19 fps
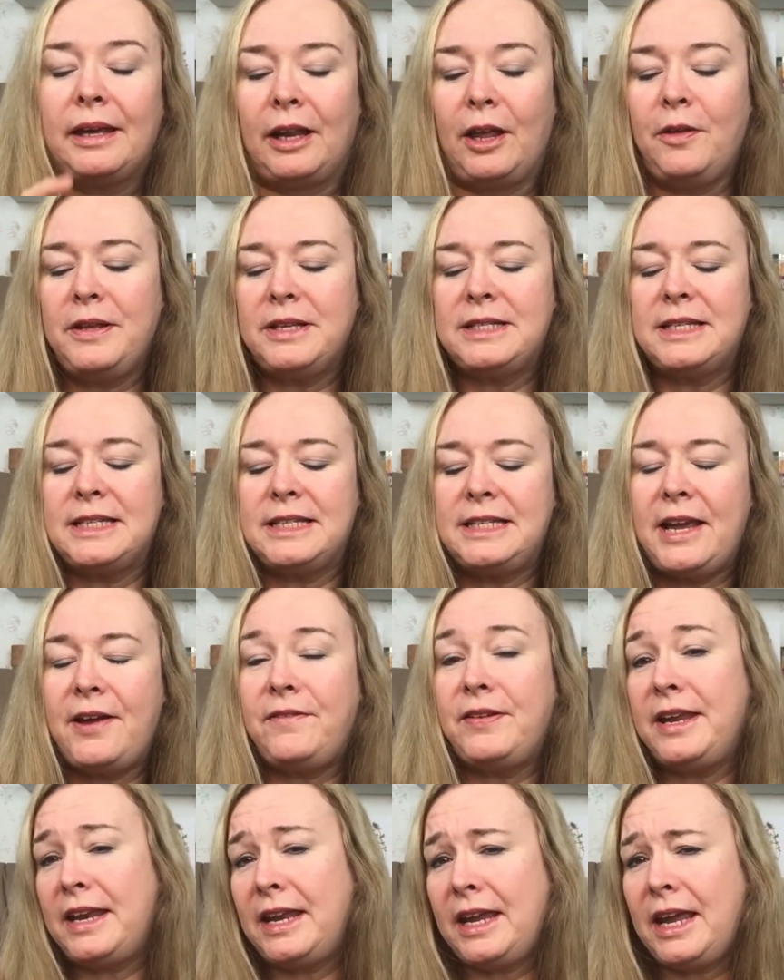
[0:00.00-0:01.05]
Hello, this is
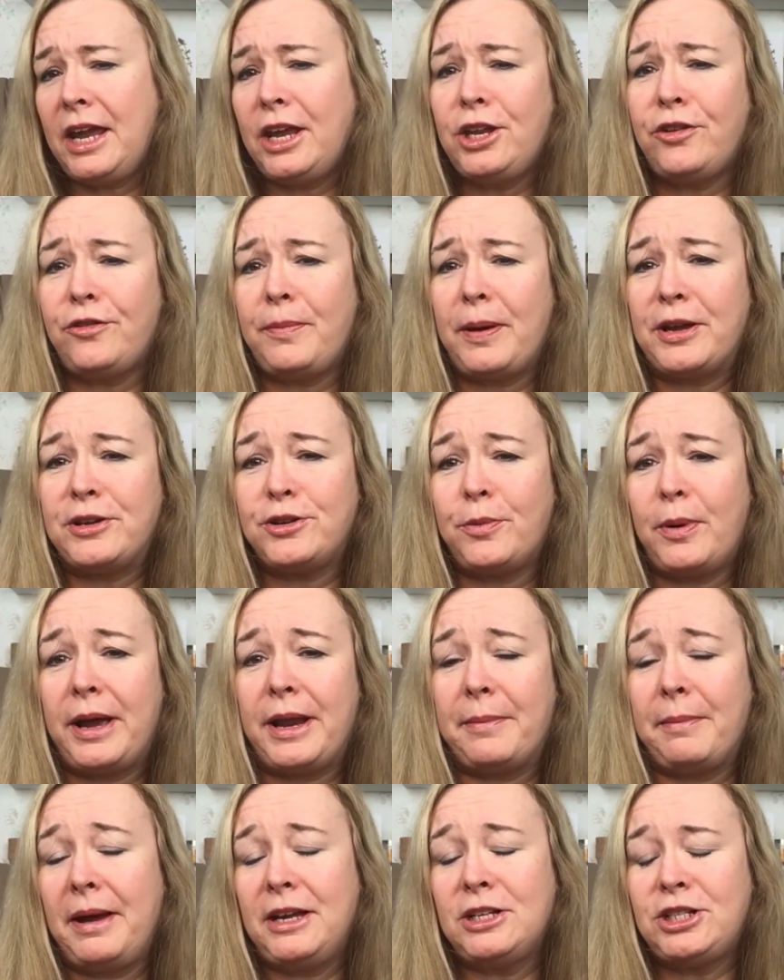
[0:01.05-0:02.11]
Stephanie, and again, you've made your
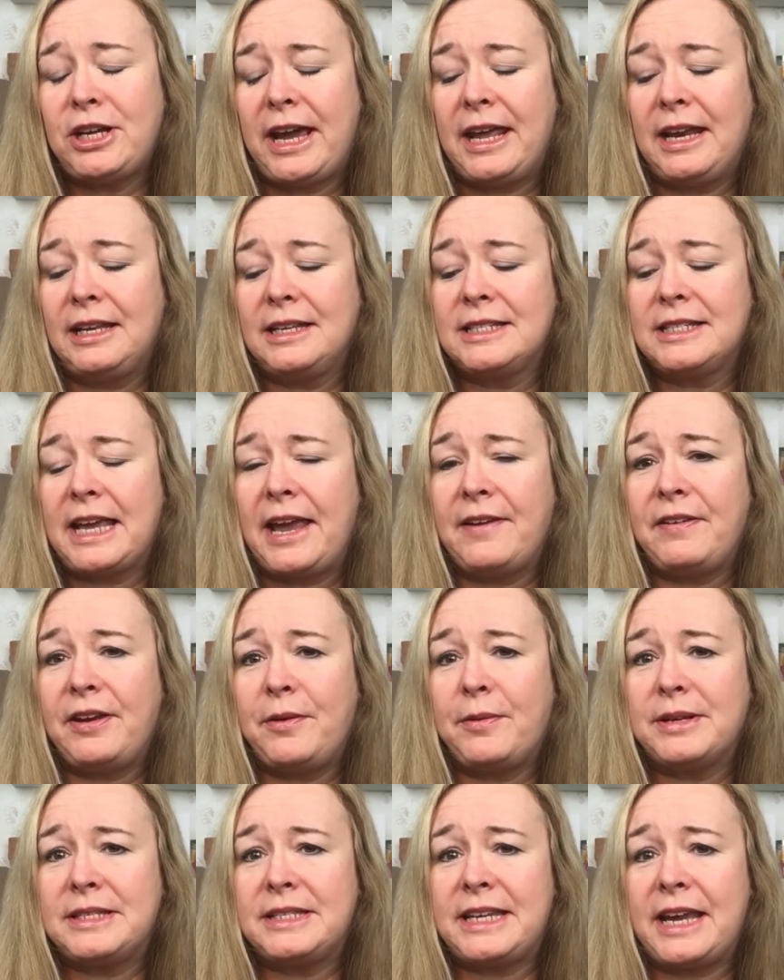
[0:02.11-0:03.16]
way to my channel,
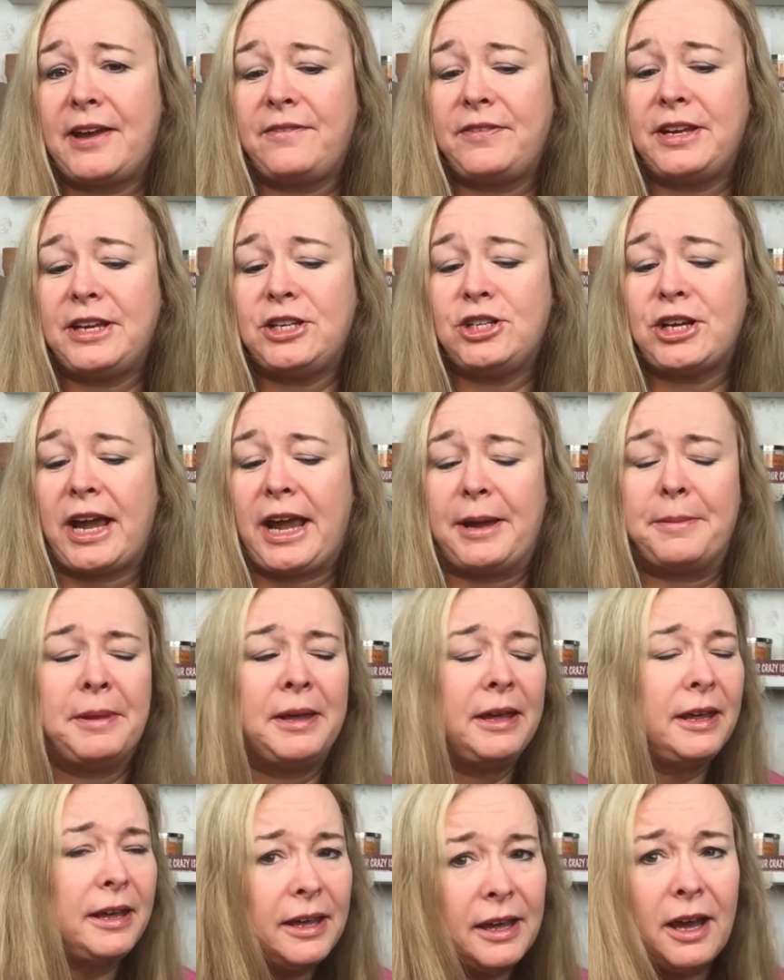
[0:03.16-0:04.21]
Saving with Stephanie J.
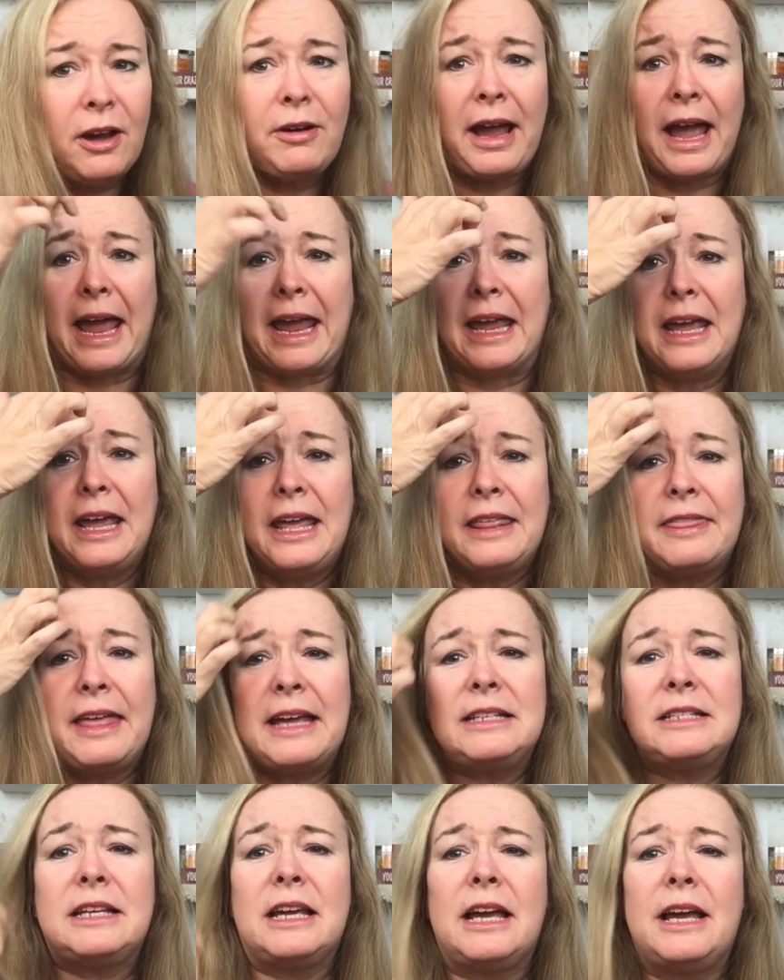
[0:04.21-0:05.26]
Okay,
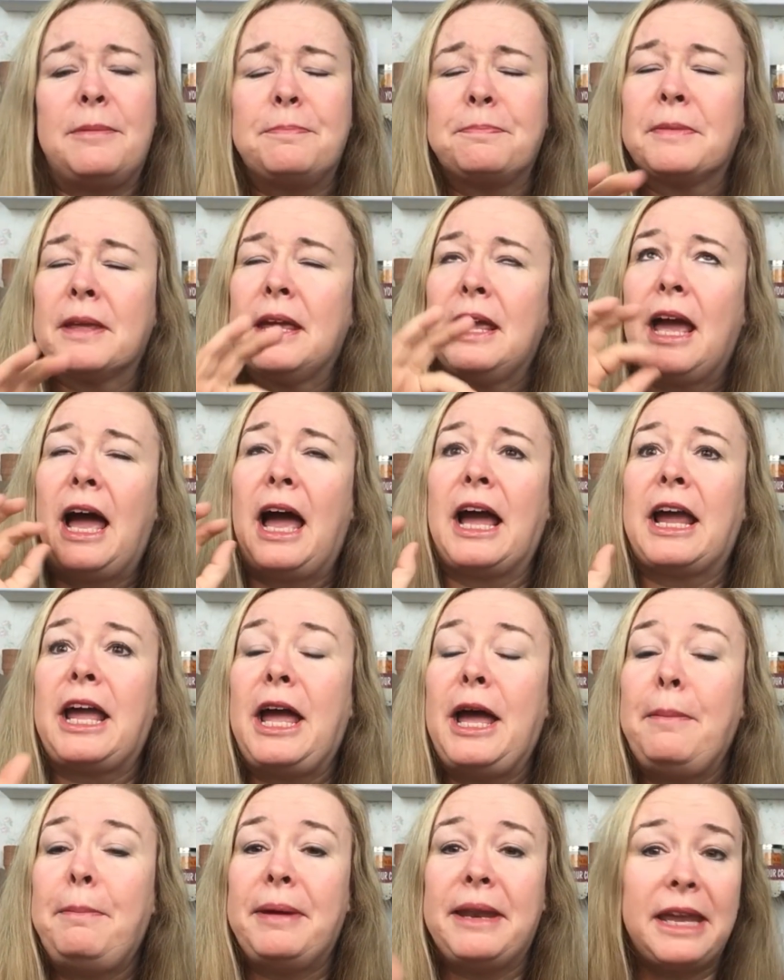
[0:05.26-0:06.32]
that a
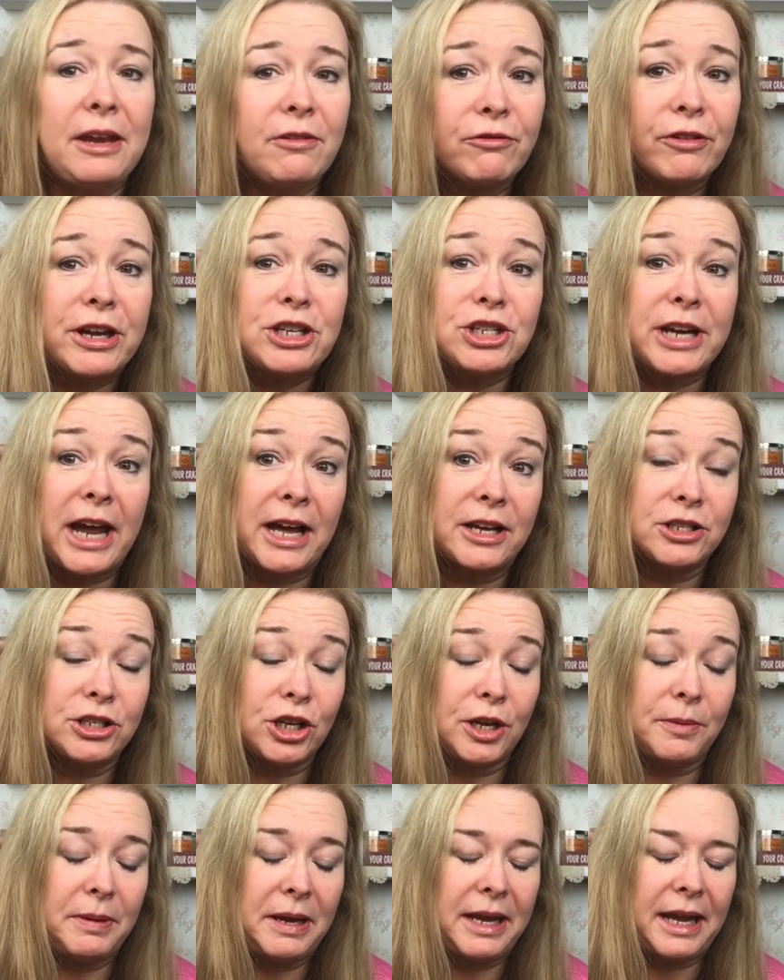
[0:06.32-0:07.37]
company reached out
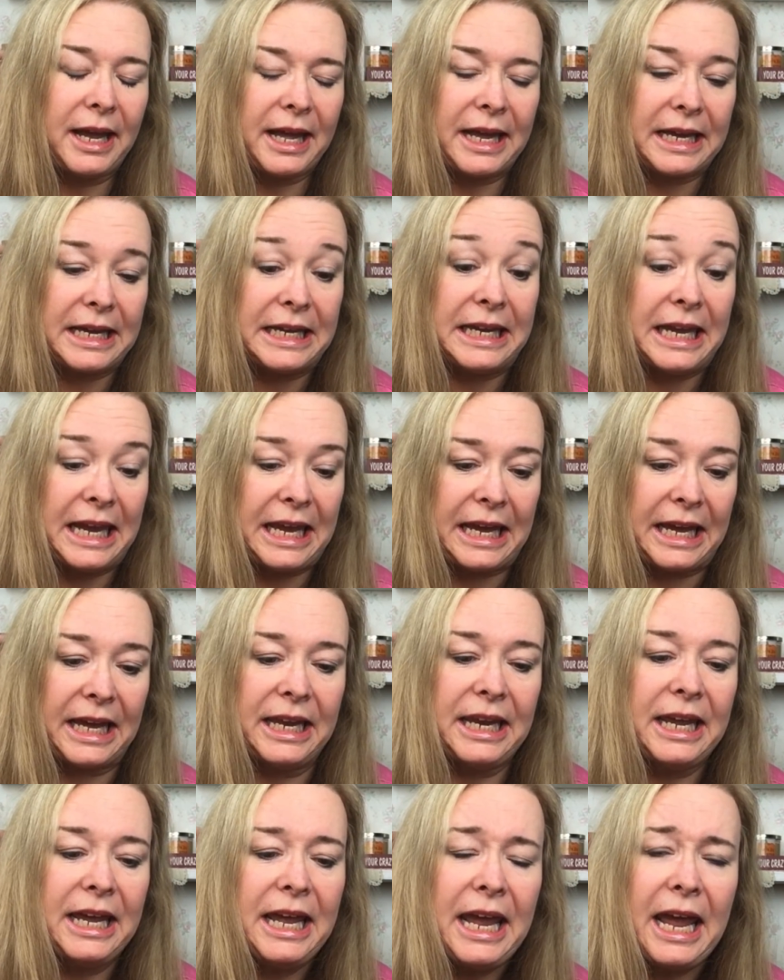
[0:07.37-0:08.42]
to me
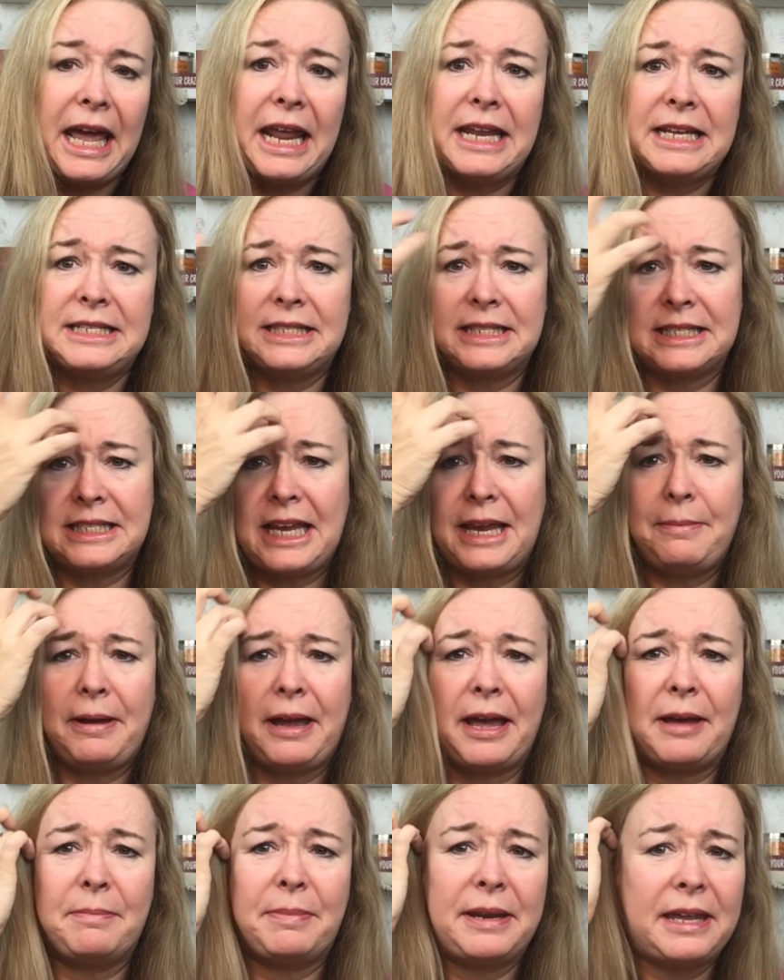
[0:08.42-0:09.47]
again, and it's the same
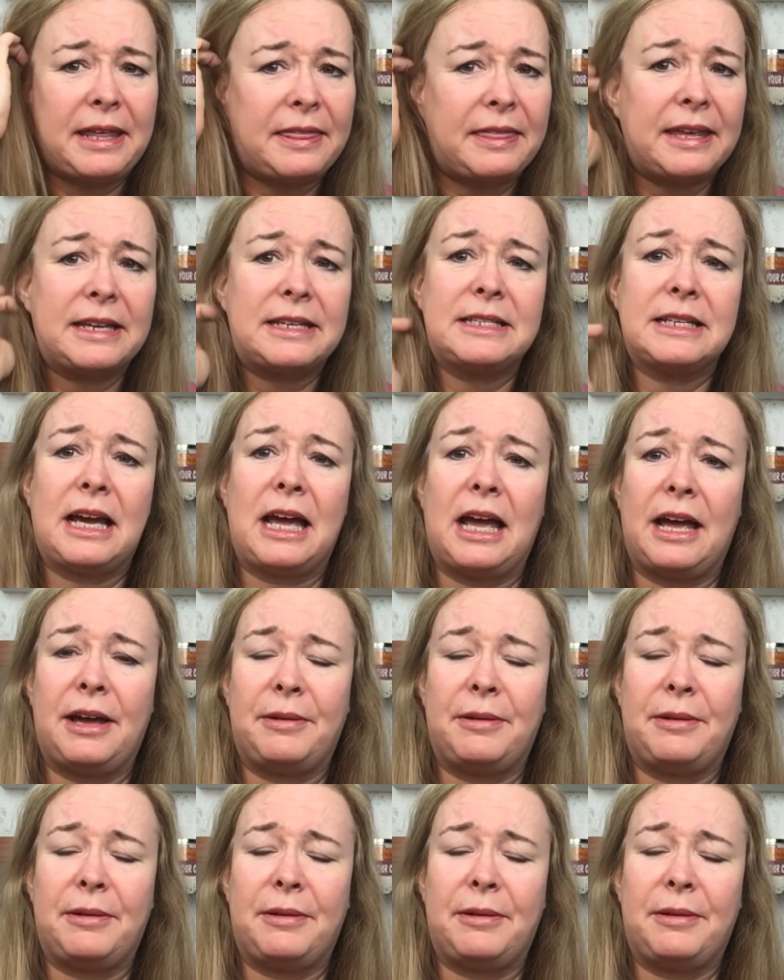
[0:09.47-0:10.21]
company that